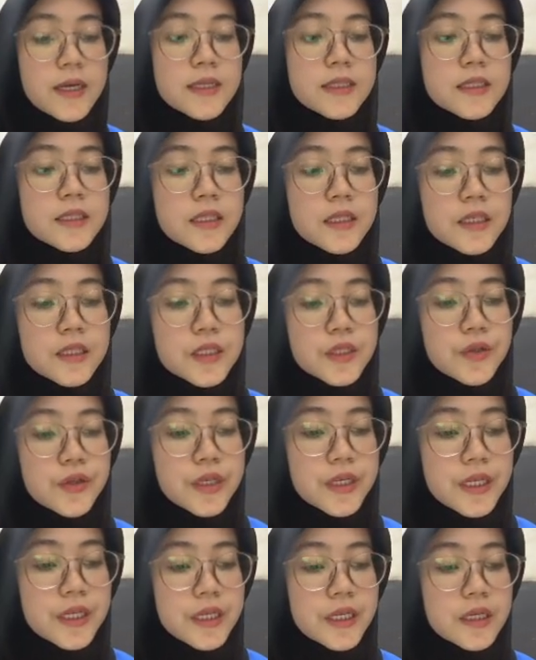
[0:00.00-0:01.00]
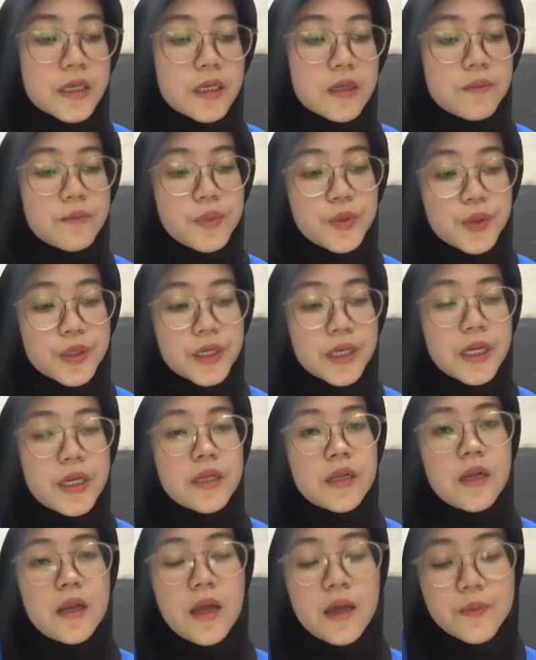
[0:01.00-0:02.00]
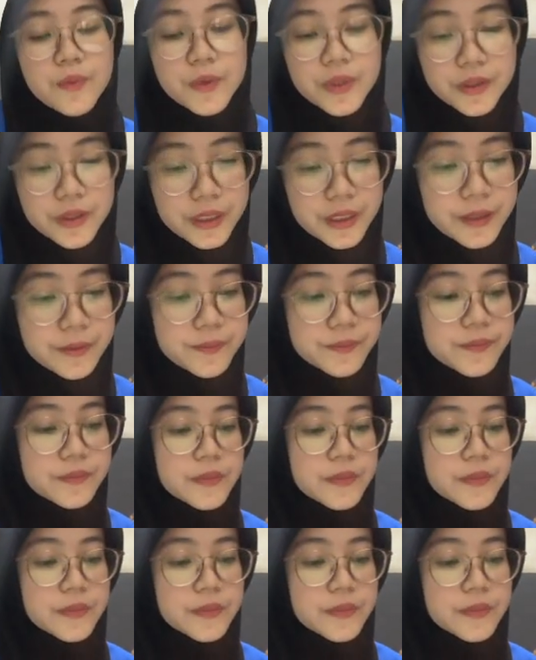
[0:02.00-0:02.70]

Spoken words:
she is reading a book in the library.